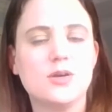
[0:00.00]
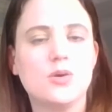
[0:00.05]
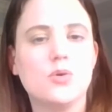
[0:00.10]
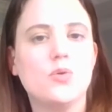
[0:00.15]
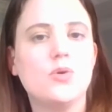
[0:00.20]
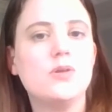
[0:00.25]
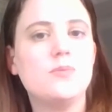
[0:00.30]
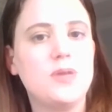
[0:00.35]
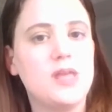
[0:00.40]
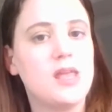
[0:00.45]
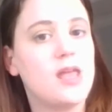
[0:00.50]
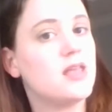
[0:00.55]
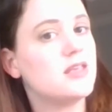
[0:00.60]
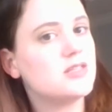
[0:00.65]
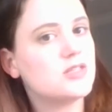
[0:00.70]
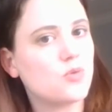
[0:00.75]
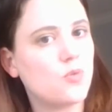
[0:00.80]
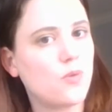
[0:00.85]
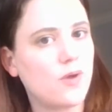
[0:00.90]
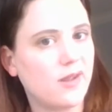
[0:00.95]
would be a
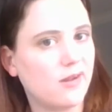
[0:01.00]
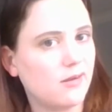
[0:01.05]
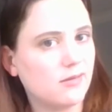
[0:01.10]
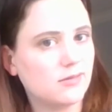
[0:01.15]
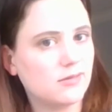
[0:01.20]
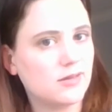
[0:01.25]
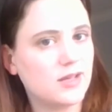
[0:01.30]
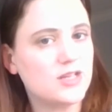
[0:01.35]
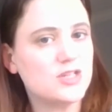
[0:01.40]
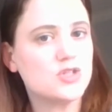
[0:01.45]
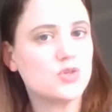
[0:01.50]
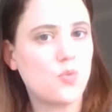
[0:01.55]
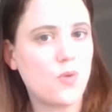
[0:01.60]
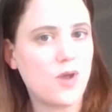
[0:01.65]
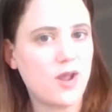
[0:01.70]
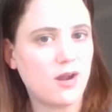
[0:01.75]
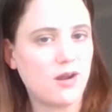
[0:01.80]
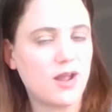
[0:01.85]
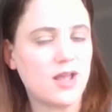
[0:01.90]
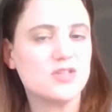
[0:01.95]
square. A
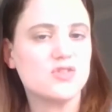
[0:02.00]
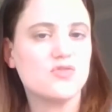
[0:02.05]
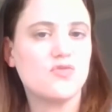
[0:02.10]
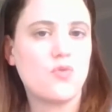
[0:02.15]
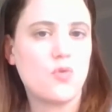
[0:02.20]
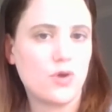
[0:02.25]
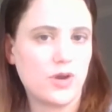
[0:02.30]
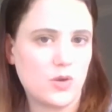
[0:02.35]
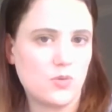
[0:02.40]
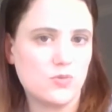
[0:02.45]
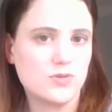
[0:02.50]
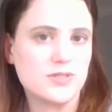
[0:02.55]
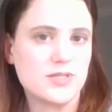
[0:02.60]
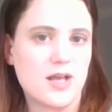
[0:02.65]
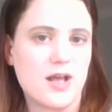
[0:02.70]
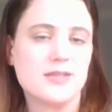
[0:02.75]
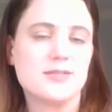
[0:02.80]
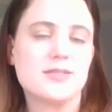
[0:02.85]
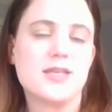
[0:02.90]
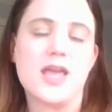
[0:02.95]
square has four equal
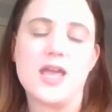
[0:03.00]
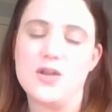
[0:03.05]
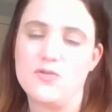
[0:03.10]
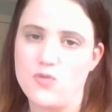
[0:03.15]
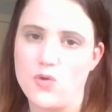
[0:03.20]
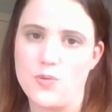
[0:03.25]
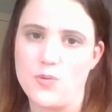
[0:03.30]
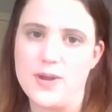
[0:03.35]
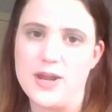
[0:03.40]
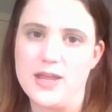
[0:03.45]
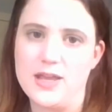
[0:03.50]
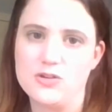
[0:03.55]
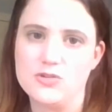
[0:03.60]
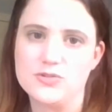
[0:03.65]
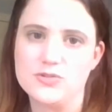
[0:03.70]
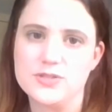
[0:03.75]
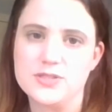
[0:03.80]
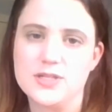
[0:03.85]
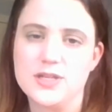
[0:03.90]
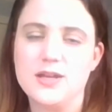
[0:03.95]
sides and four right angles.
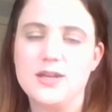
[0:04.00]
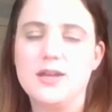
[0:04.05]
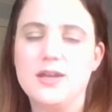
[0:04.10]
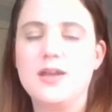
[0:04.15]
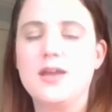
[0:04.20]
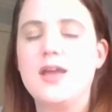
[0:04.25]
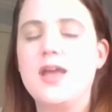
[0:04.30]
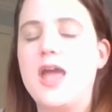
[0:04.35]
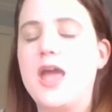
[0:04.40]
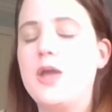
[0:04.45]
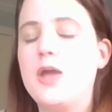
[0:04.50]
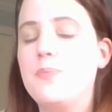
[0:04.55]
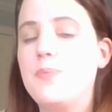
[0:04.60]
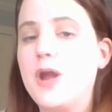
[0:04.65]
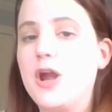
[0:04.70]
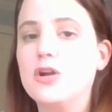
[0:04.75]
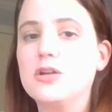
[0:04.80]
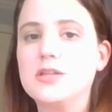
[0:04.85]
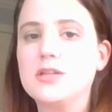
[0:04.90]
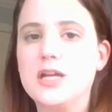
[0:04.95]
A
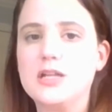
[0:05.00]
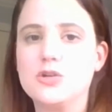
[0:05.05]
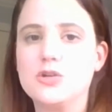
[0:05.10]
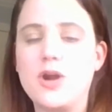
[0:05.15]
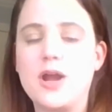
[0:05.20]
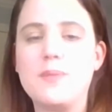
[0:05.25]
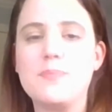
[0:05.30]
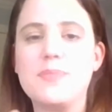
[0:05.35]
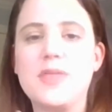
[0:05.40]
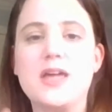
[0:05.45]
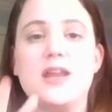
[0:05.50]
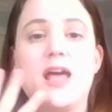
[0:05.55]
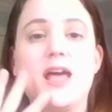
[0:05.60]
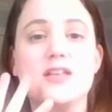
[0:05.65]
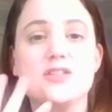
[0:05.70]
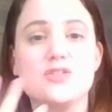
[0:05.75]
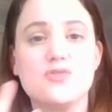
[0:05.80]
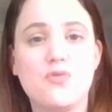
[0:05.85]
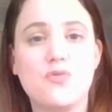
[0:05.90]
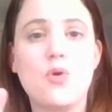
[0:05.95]
parallelogram that
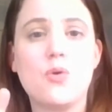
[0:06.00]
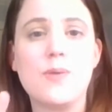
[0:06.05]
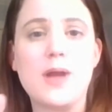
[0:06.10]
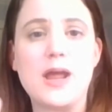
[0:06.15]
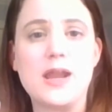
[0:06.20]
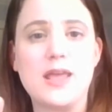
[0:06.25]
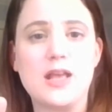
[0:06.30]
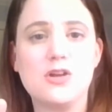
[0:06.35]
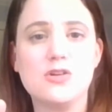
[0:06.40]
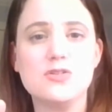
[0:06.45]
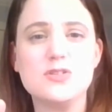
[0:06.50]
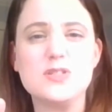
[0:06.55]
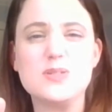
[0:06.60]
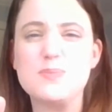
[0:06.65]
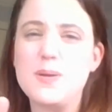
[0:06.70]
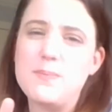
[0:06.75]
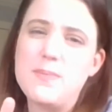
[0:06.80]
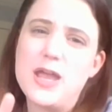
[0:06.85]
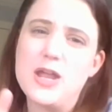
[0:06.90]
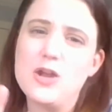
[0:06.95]
has four right angles
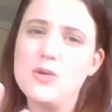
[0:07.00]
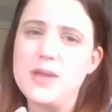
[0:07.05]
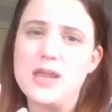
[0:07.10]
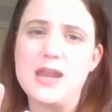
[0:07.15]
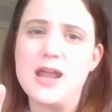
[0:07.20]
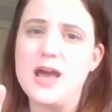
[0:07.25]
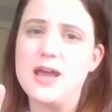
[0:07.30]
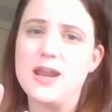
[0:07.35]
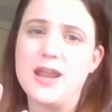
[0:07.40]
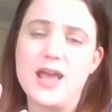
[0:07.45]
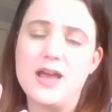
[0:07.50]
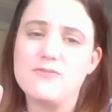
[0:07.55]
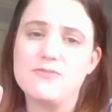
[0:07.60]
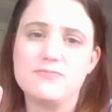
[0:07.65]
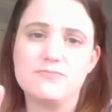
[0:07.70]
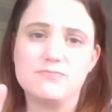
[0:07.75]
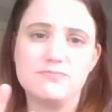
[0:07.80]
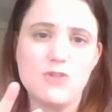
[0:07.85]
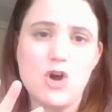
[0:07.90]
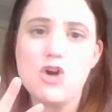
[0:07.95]
but may or may not have
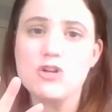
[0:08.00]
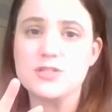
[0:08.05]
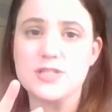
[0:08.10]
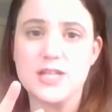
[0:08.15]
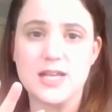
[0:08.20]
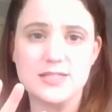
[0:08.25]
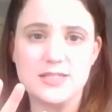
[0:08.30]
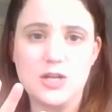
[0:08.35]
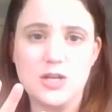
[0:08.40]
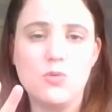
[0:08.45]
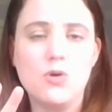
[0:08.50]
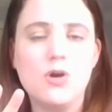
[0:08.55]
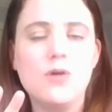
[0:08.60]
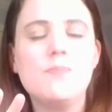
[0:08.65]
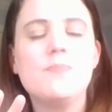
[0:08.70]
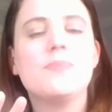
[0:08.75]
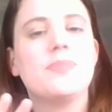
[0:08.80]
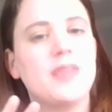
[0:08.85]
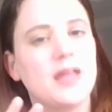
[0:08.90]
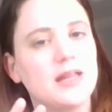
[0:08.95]
all sides equal,
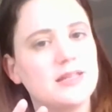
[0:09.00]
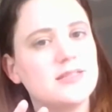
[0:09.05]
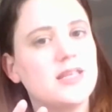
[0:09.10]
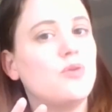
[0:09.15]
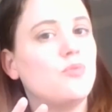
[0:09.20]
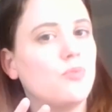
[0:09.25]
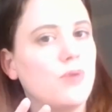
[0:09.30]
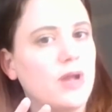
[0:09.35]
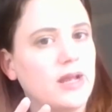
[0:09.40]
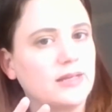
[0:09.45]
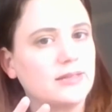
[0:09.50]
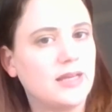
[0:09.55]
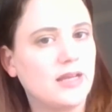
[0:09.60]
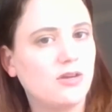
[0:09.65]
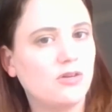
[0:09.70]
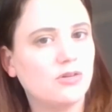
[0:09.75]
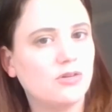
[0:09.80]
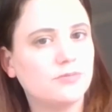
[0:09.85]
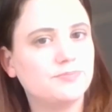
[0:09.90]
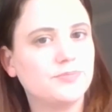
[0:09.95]
that's a
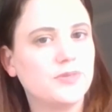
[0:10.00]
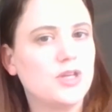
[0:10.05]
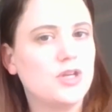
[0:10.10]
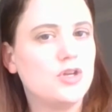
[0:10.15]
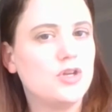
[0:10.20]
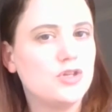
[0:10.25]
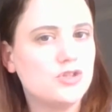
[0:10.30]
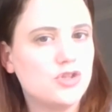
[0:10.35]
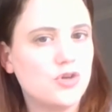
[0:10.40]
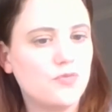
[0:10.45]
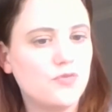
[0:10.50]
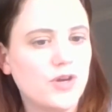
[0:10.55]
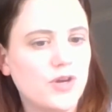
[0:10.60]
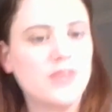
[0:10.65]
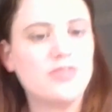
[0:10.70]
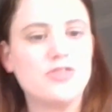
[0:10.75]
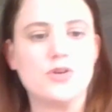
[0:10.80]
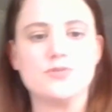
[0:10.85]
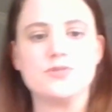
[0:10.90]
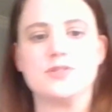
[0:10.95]
rectangle. Don't
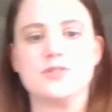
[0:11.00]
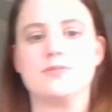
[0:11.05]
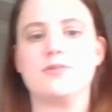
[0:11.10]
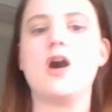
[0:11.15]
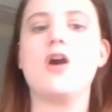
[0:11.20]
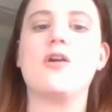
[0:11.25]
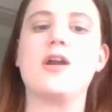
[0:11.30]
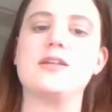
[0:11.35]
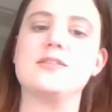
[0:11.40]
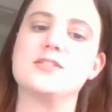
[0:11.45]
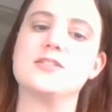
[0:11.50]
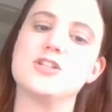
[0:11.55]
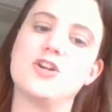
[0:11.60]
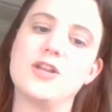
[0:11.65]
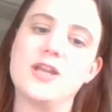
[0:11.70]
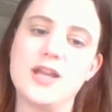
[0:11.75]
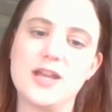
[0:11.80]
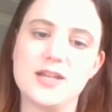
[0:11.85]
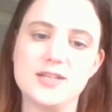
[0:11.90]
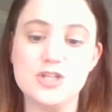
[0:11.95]
forget those. All right,
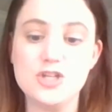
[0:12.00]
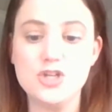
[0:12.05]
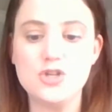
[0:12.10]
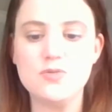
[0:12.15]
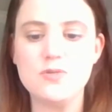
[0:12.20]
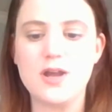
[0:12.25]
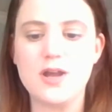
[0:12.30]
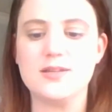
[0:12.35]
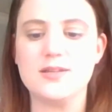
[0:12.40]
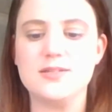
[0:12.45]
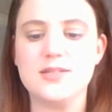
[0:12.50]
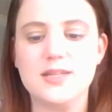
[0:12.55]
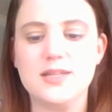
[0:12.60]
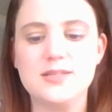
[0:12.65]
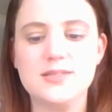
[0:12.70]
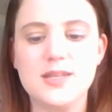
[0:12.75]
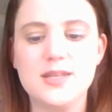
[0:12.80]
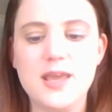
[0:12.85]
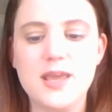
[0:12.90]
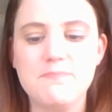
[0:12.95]
starting on new
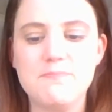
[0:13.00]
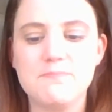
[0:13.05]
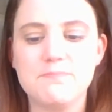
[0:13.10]
content today.